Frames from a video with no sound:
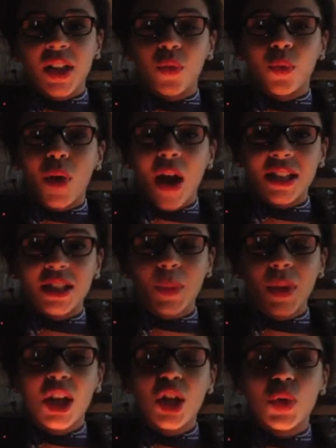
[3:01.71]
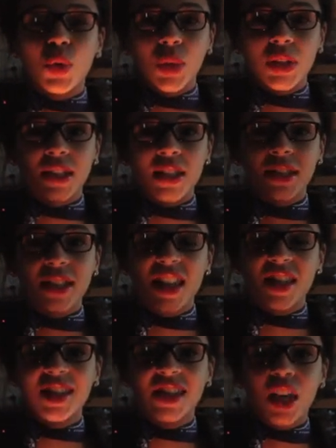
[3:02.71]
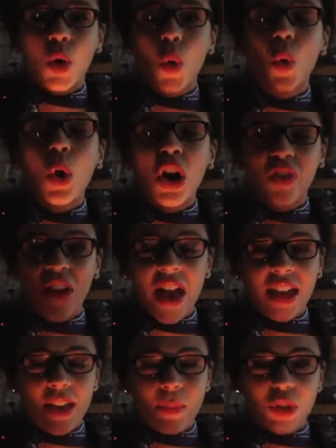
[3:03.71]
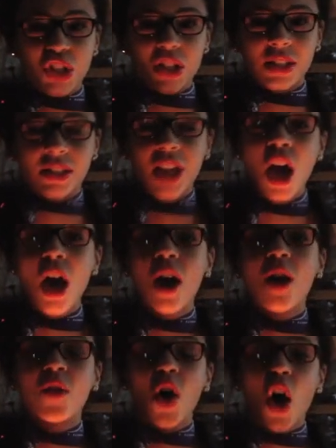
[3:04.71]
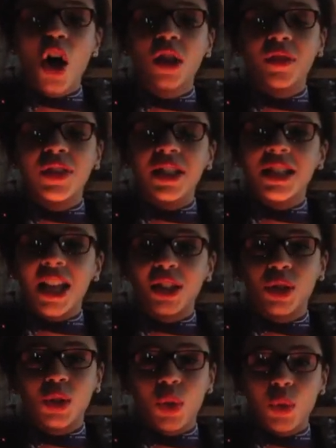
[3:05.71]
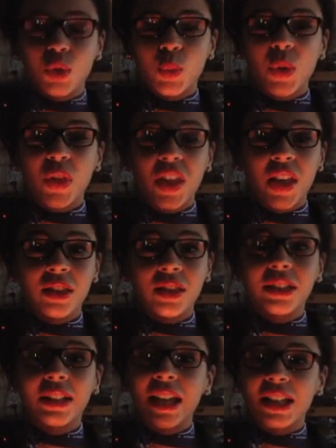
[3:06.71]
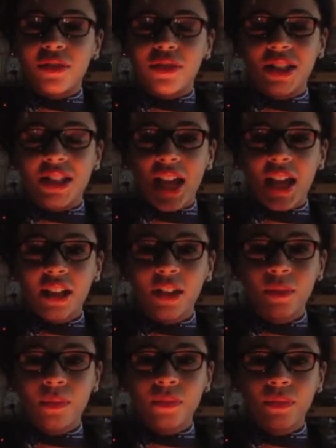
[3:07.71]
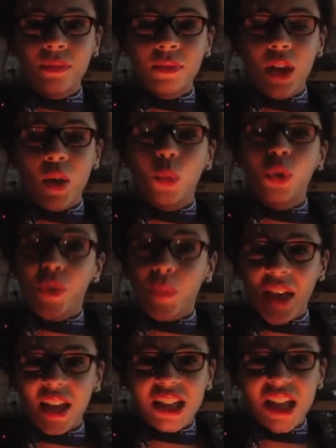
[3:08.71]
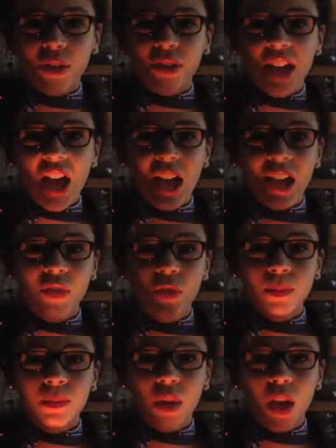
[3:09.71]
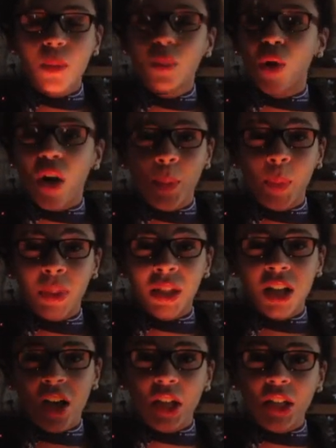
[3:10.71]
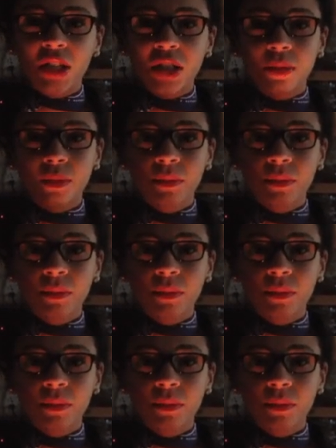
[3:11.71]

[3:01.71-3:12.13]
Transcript: of rasping noises and see horrifying images of all of the dead souls within the land of the dead. Will you make it out alive? Probably not.